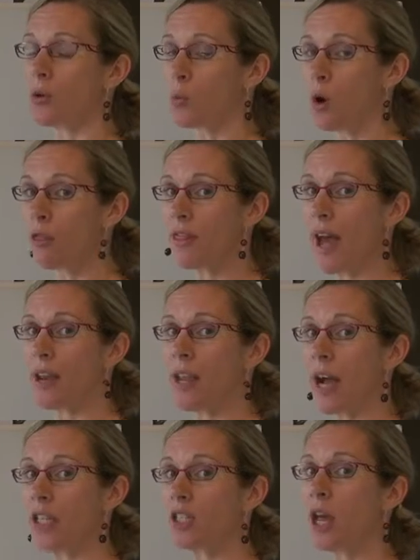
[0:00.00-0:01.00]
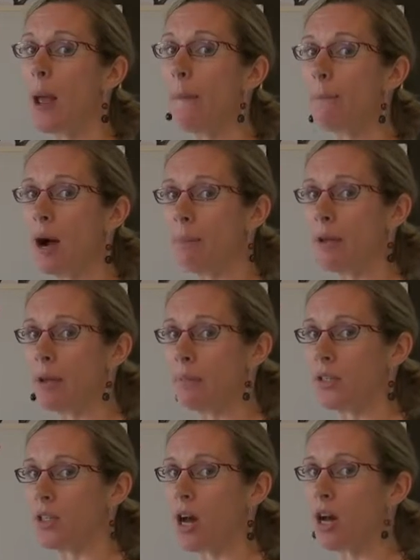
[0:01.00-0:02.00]
You want that nice
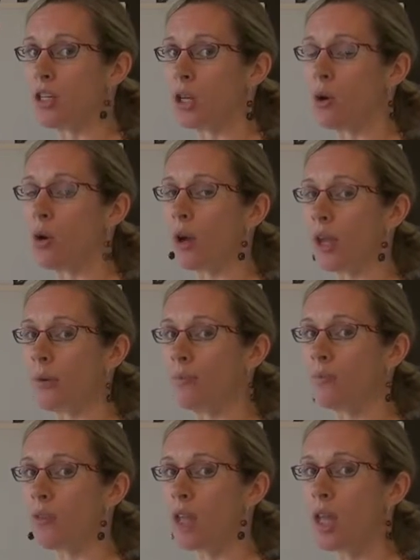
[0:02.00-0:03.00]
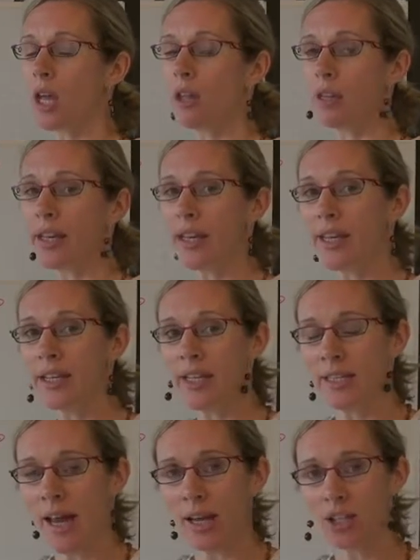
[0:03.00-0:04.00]
pumping, massaging organ. The
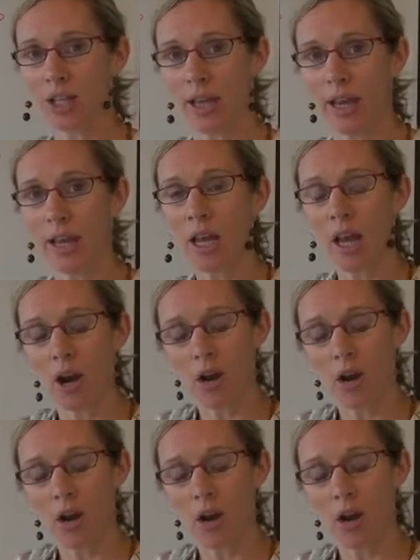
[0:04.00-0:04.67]
kidneys actually